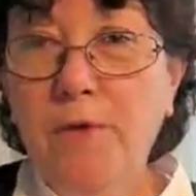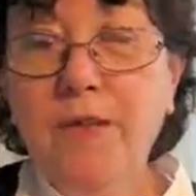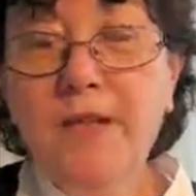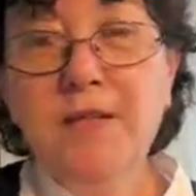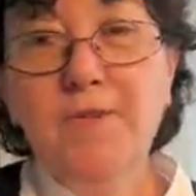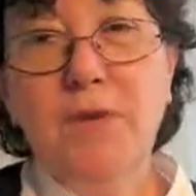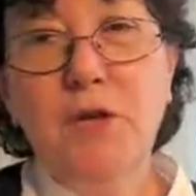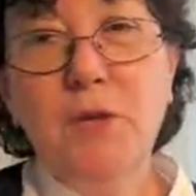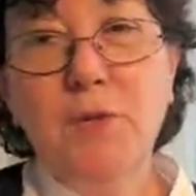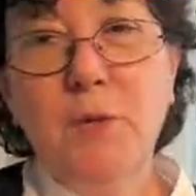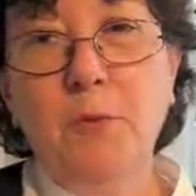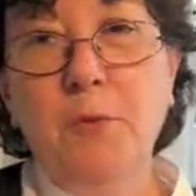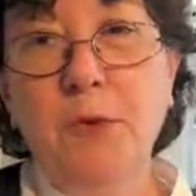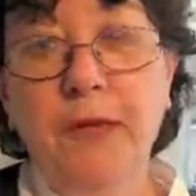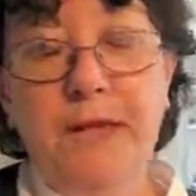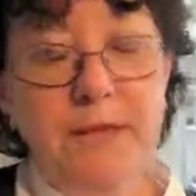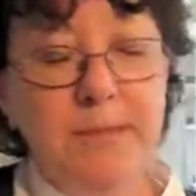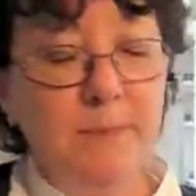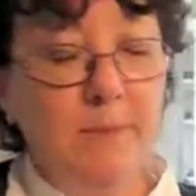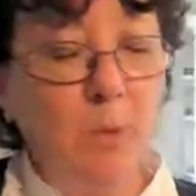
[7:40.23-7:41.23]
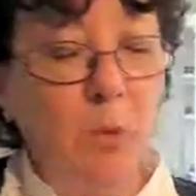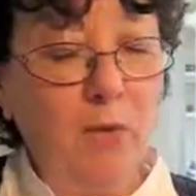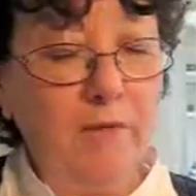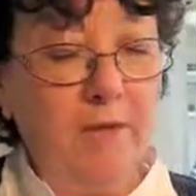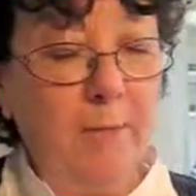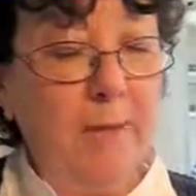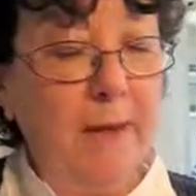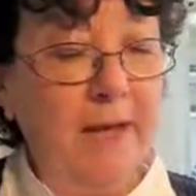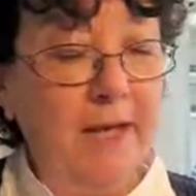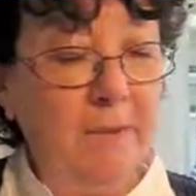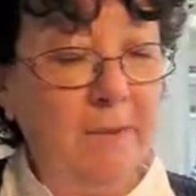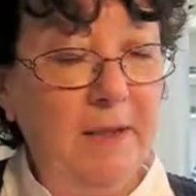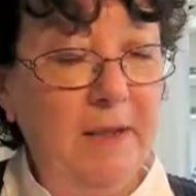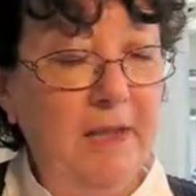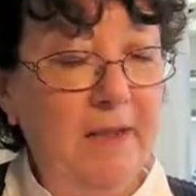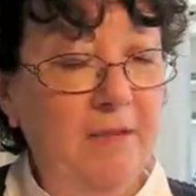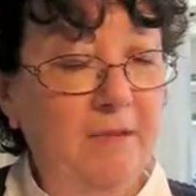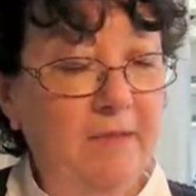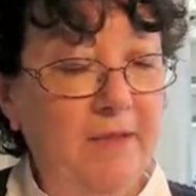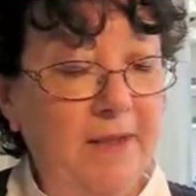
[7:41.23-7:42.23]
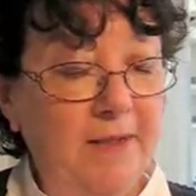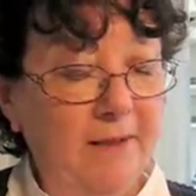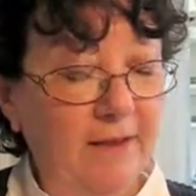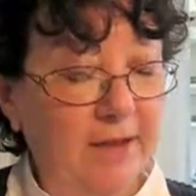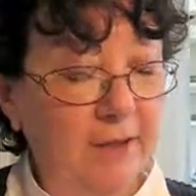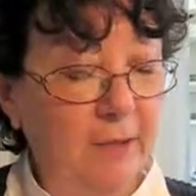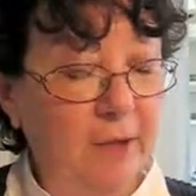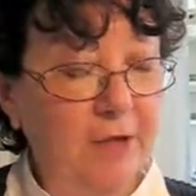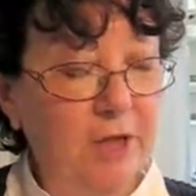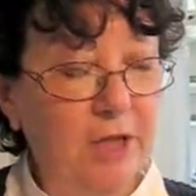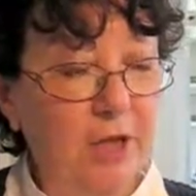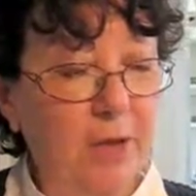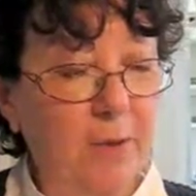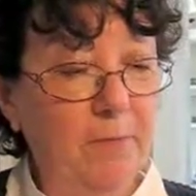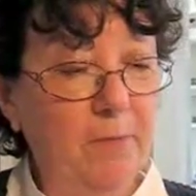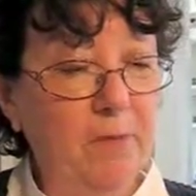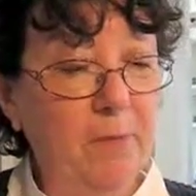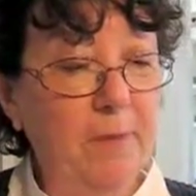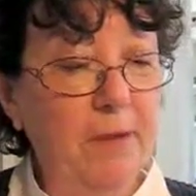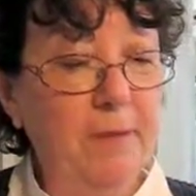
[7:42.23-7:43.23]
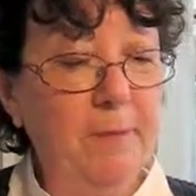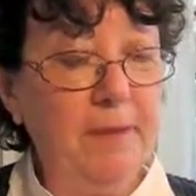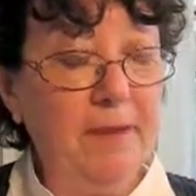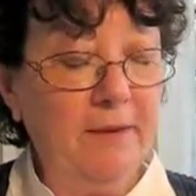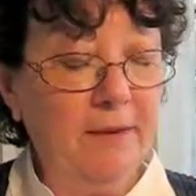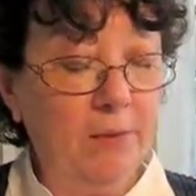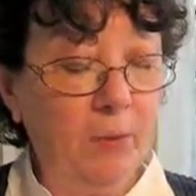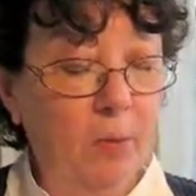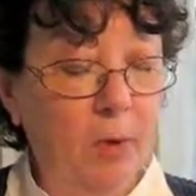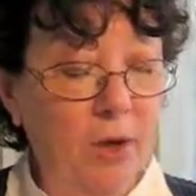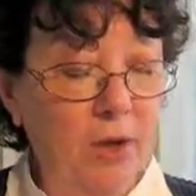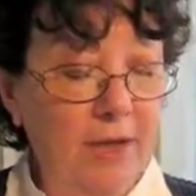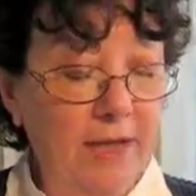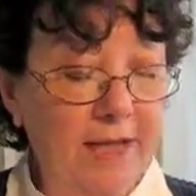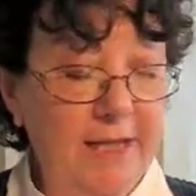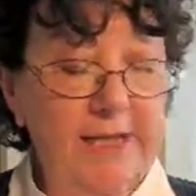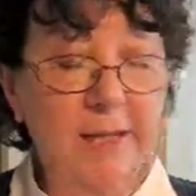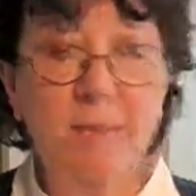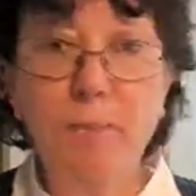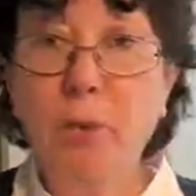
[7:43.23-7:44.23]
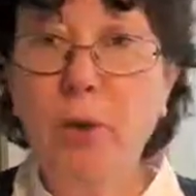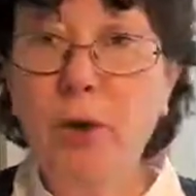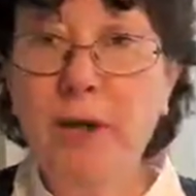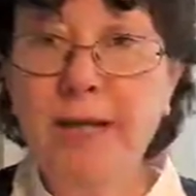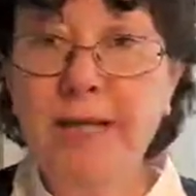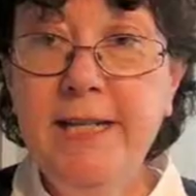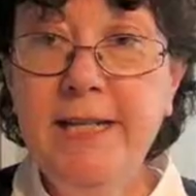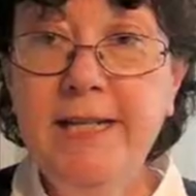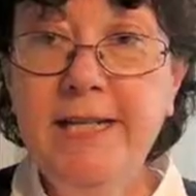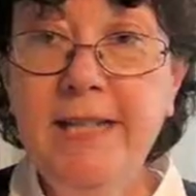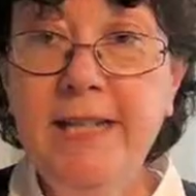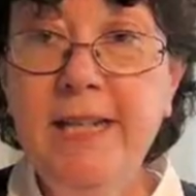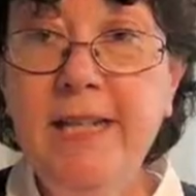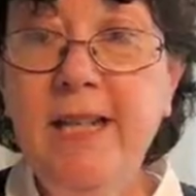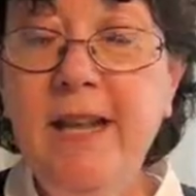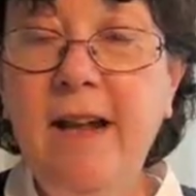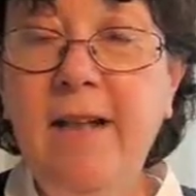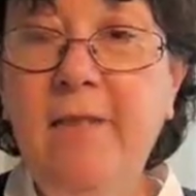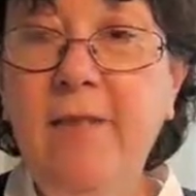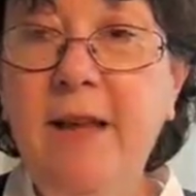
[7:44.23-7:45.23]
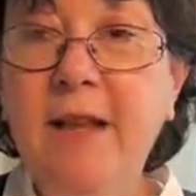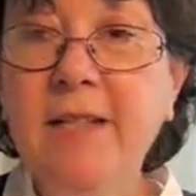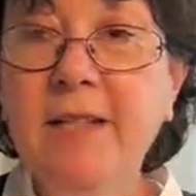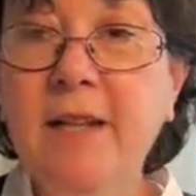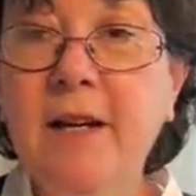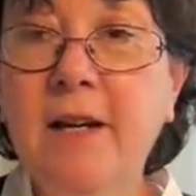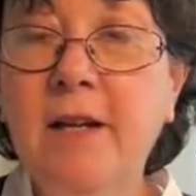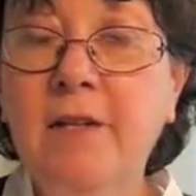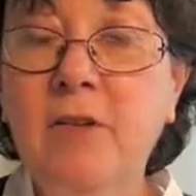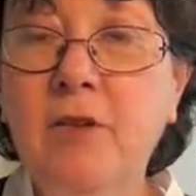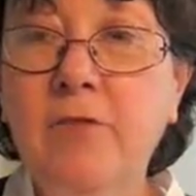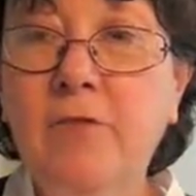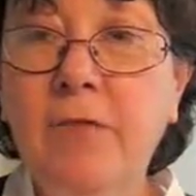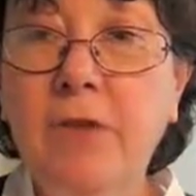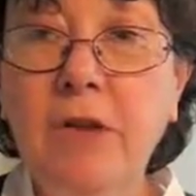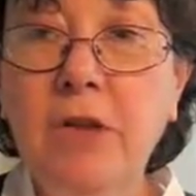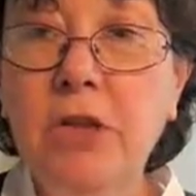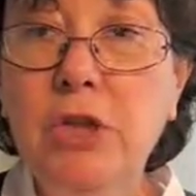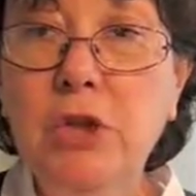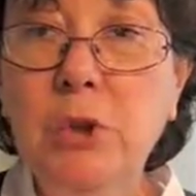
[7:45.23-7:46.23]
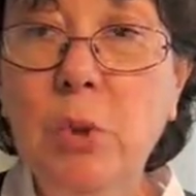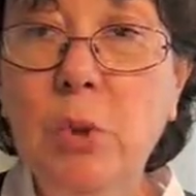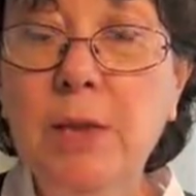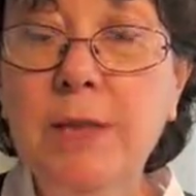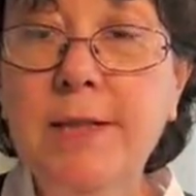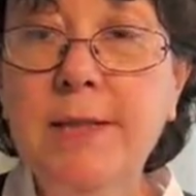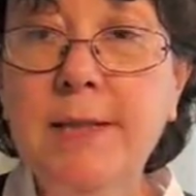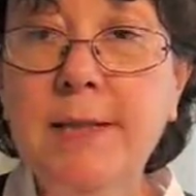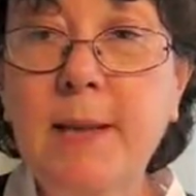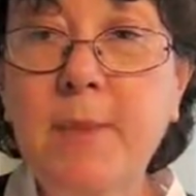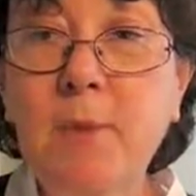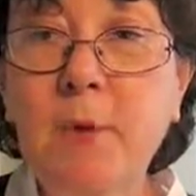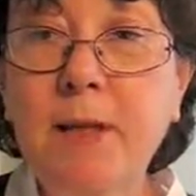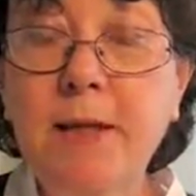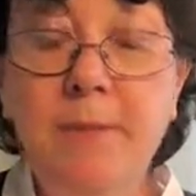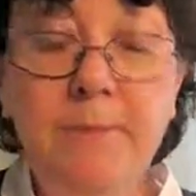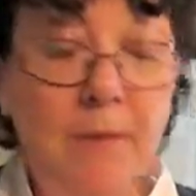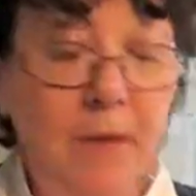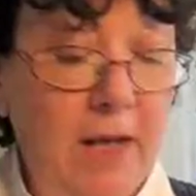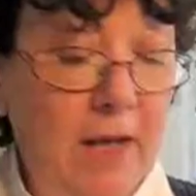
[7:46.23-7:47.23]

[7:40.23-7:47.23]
This first one really is more of a pet peeve than a literary term for me, but the word is précis, and that's a very short summary.